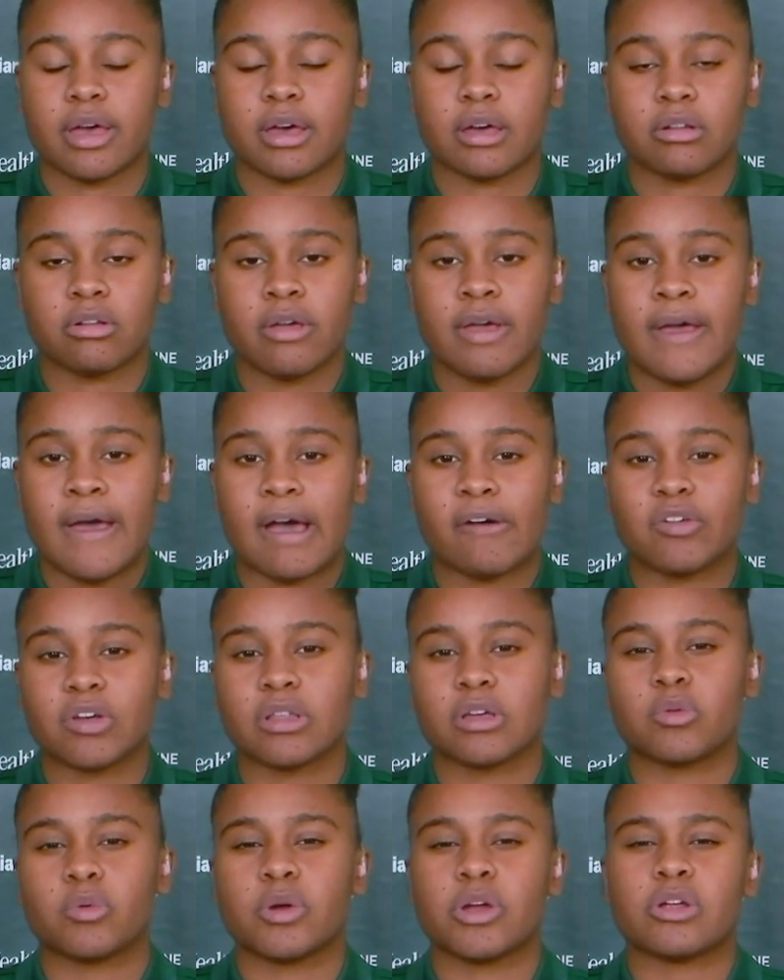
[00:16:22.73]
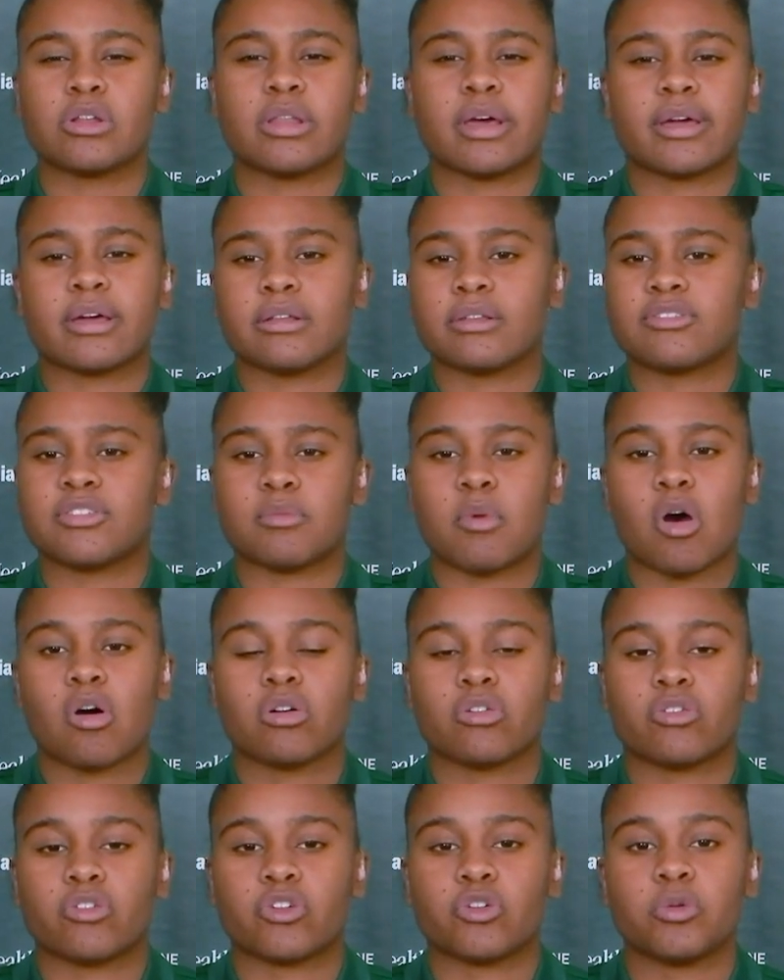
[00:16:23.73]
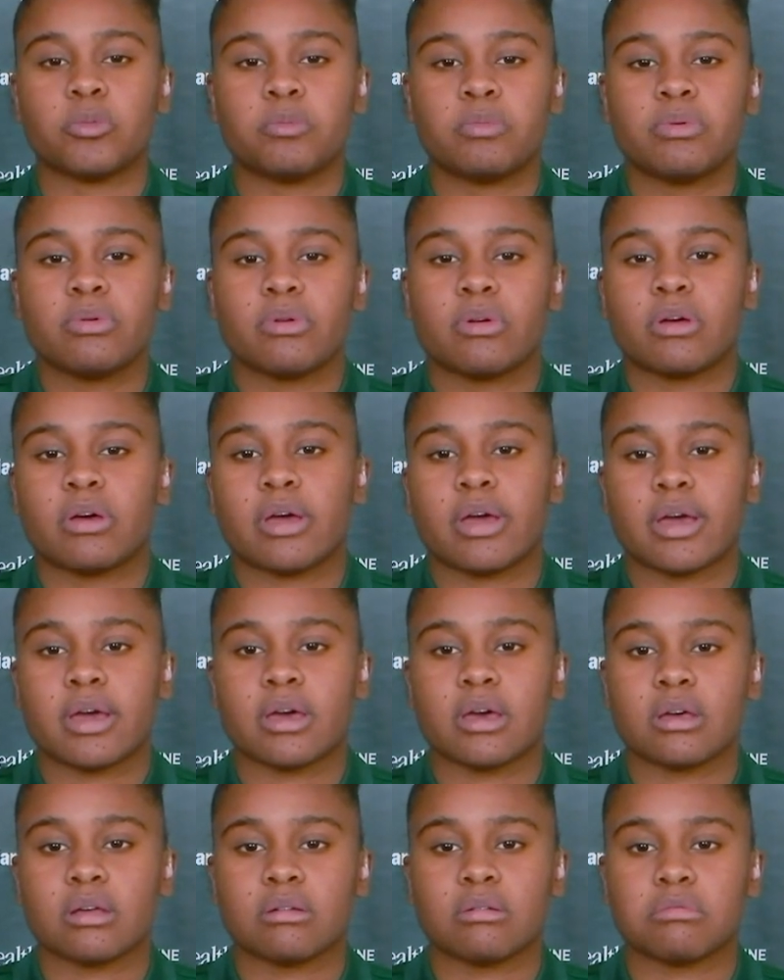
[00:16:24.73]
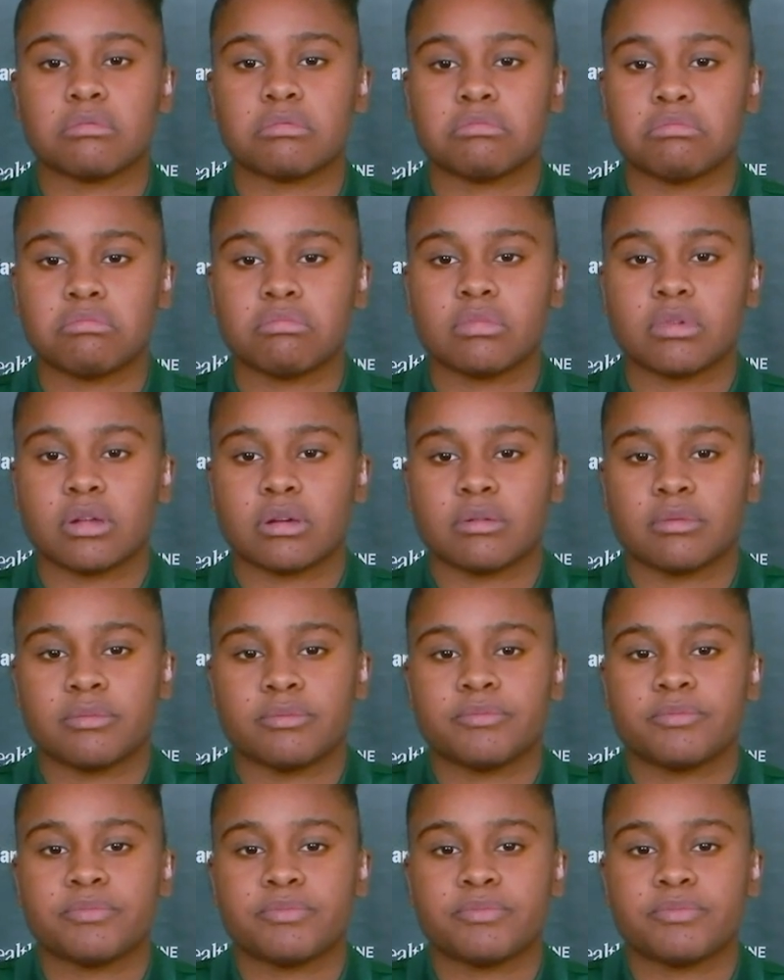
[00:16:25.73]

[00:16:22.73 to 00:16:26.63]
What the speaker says: And I feel like we're like a small group, and yeah.